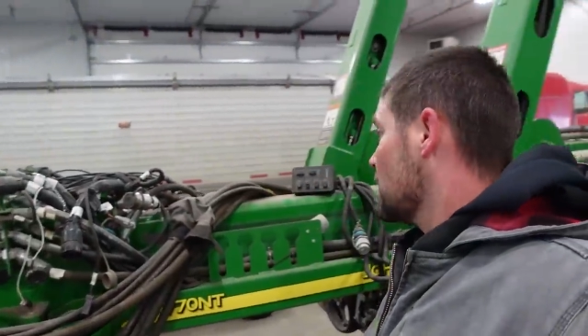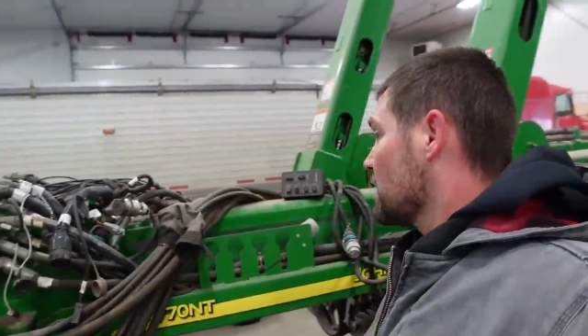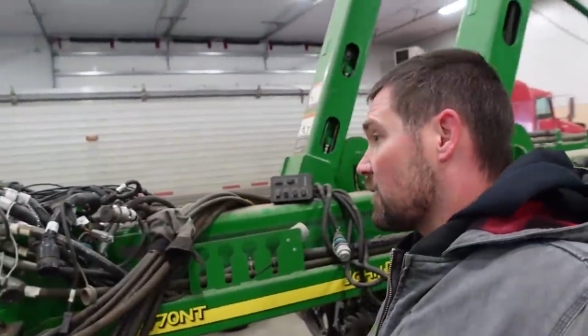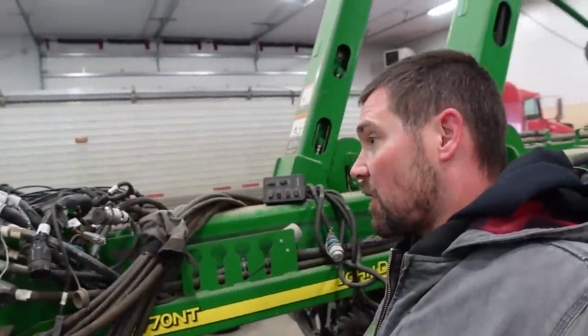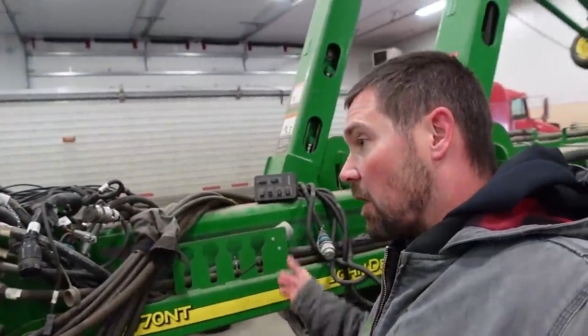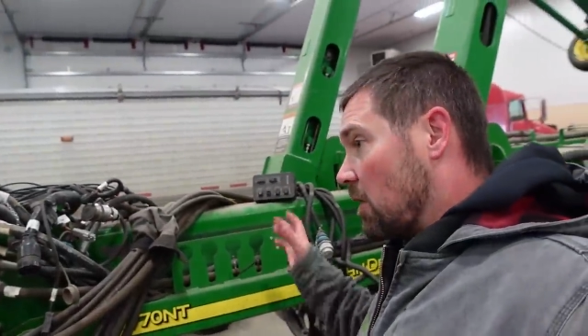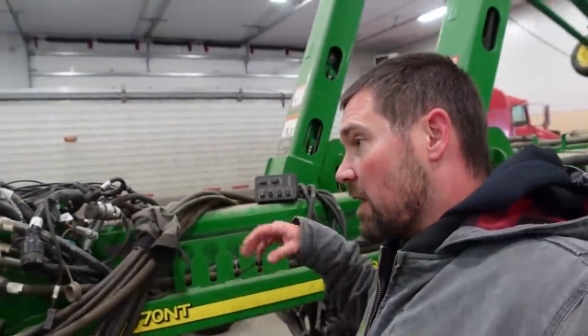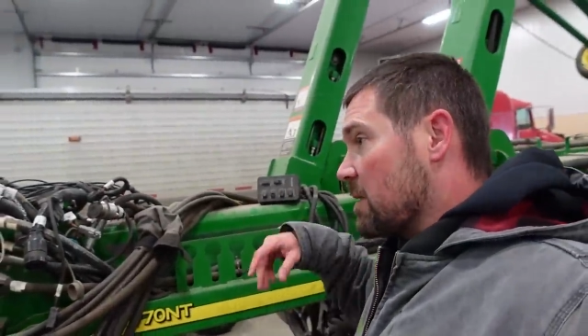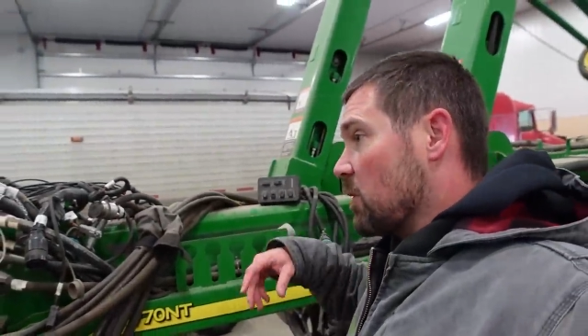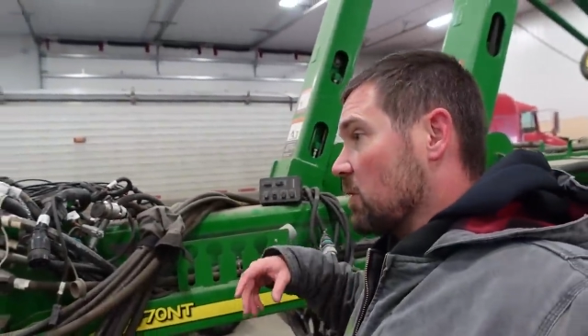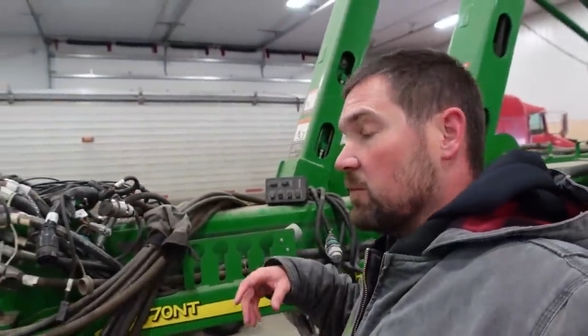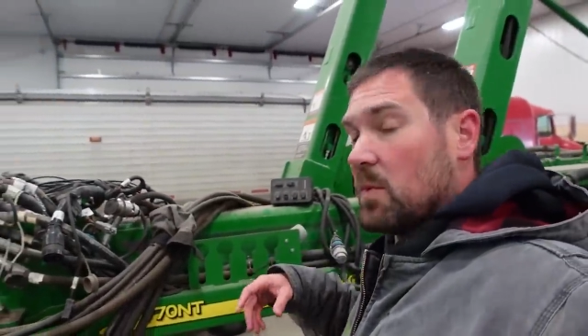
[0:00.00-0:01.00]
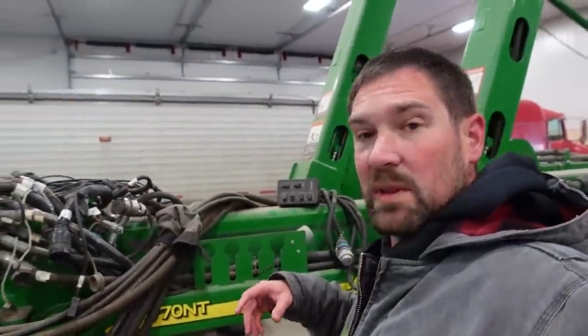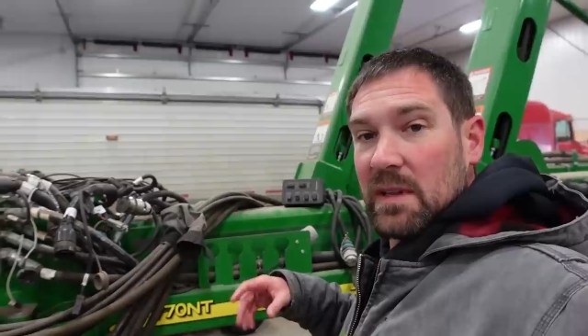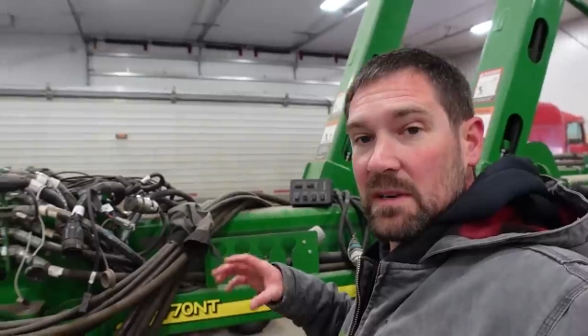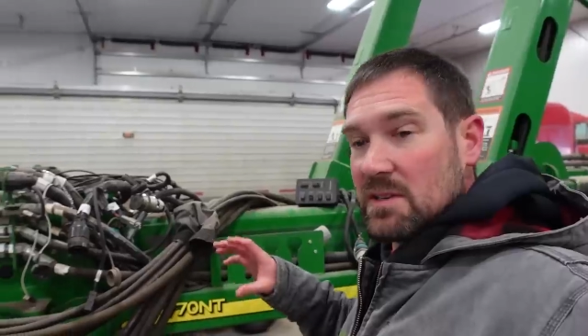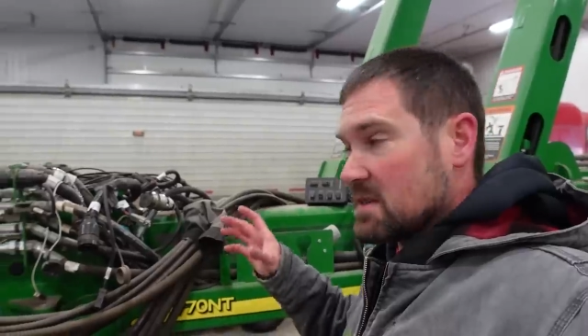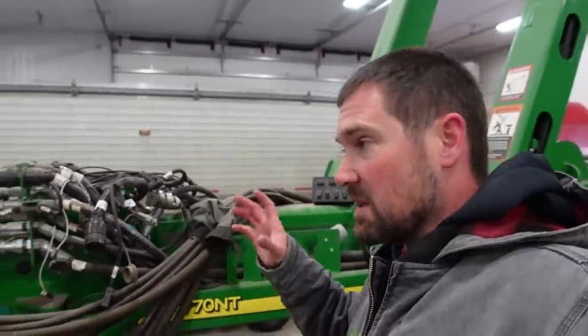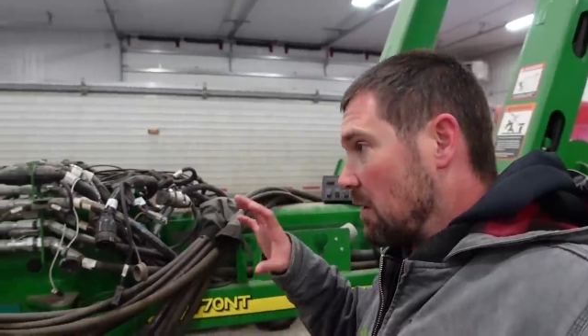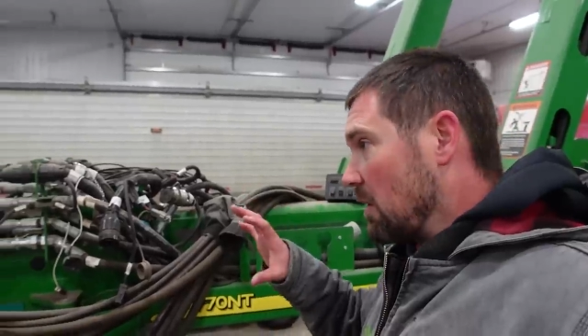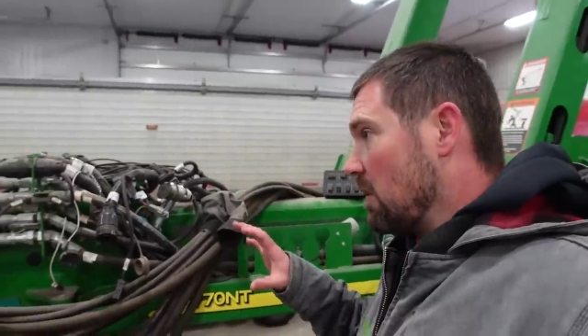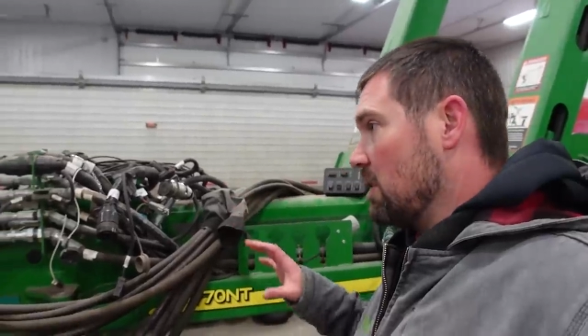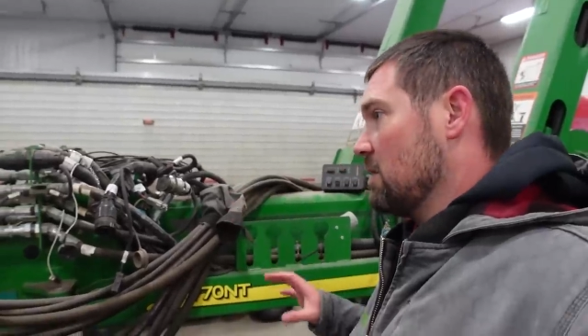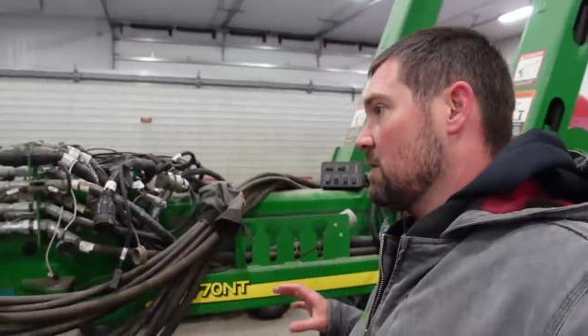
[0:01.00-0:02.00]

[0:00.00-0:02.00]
They're all labeled, but they're still,